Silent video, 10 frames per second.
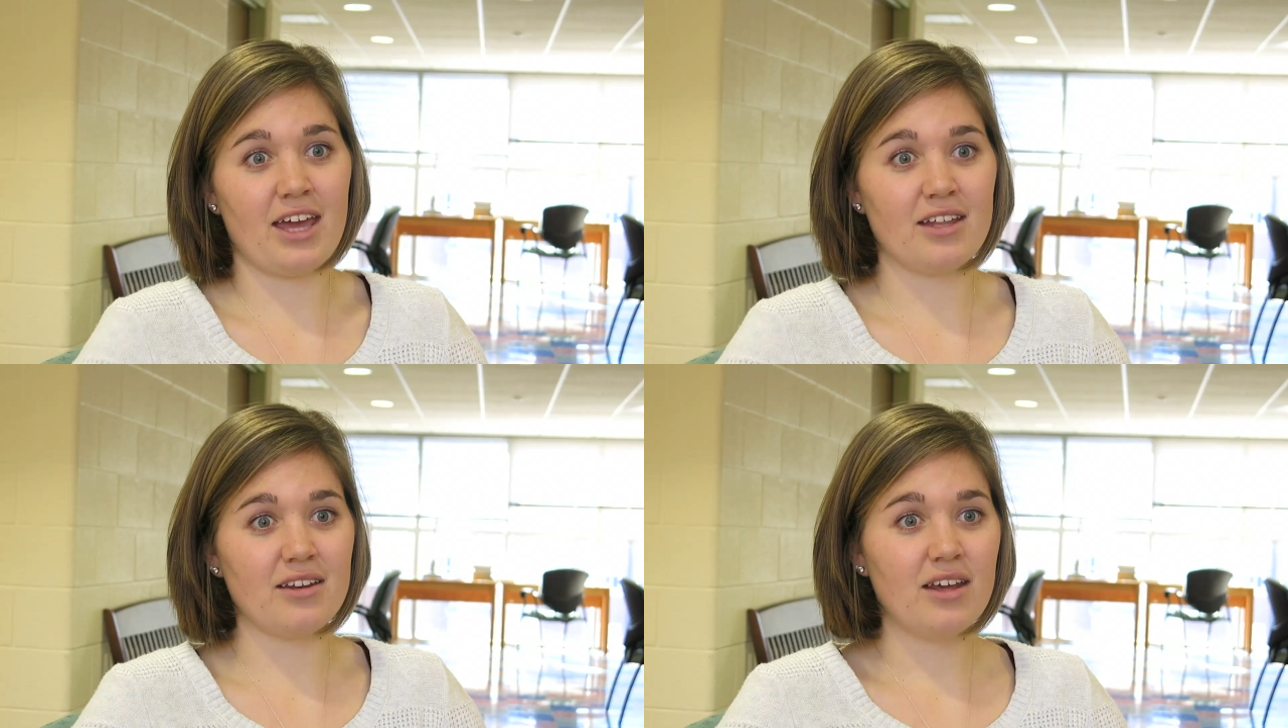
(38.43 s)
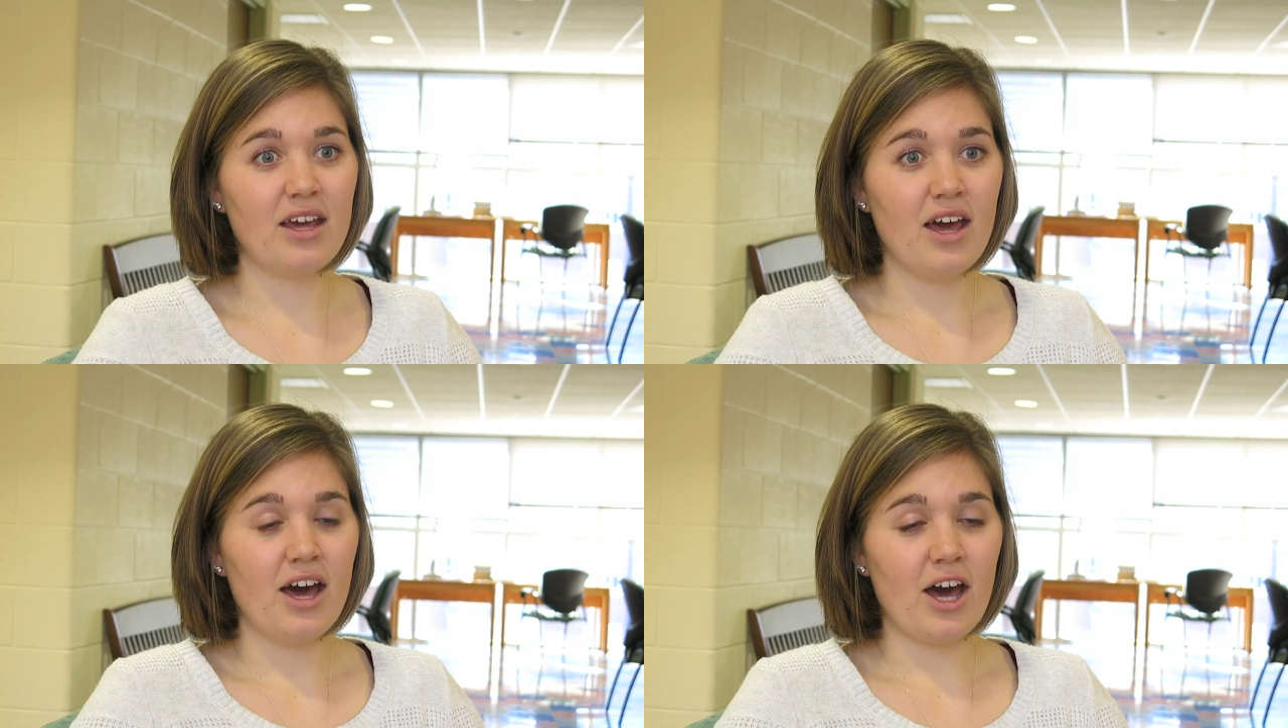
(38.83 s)
and
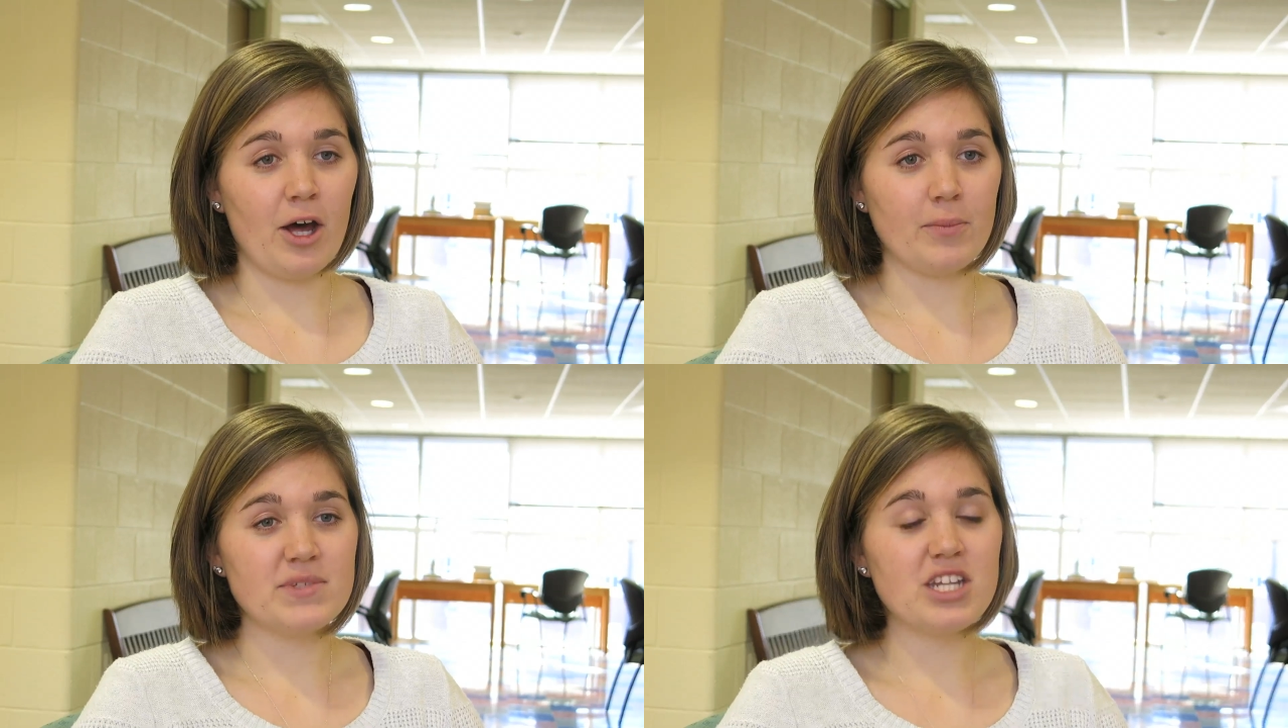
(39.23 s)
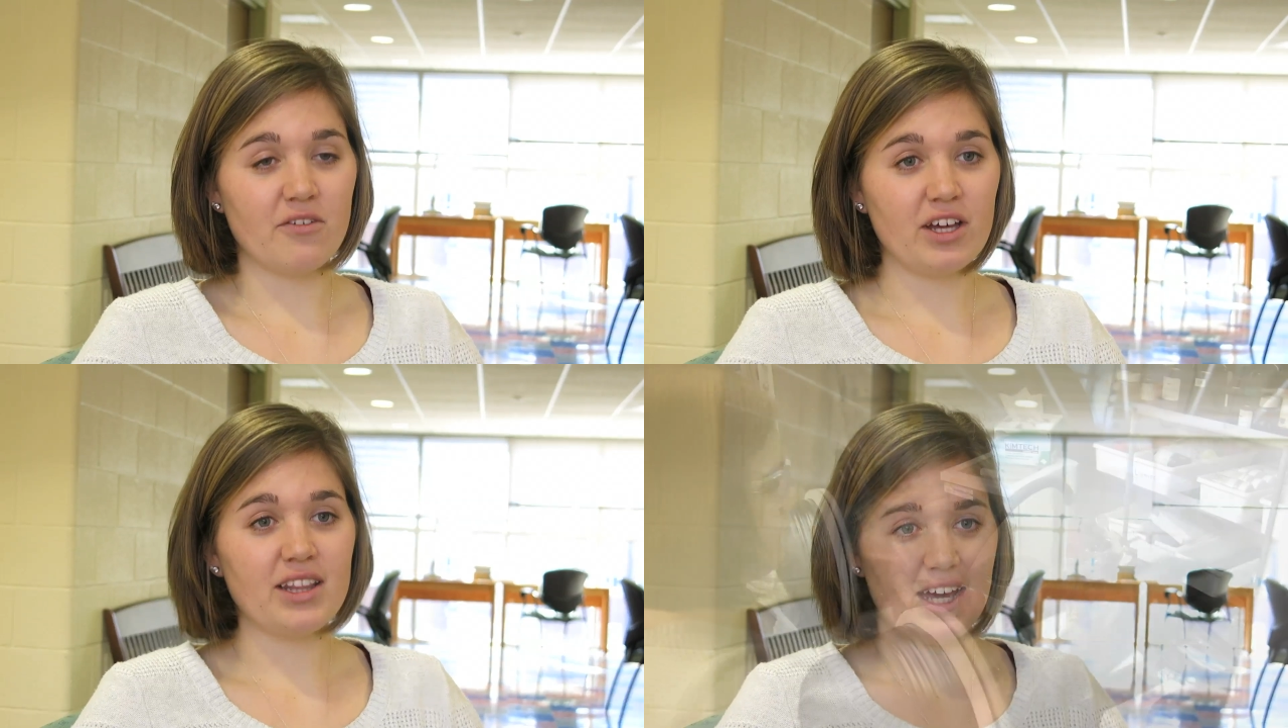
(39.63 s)
um,
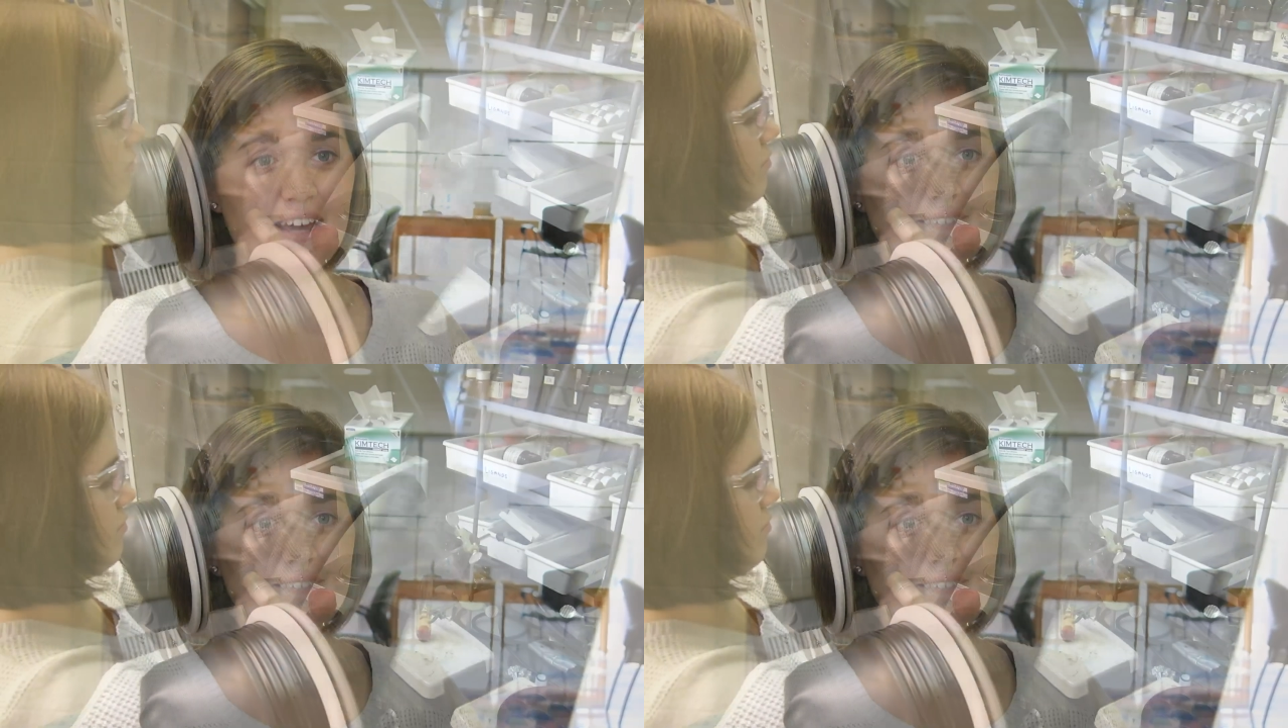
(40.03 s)
stuff like that.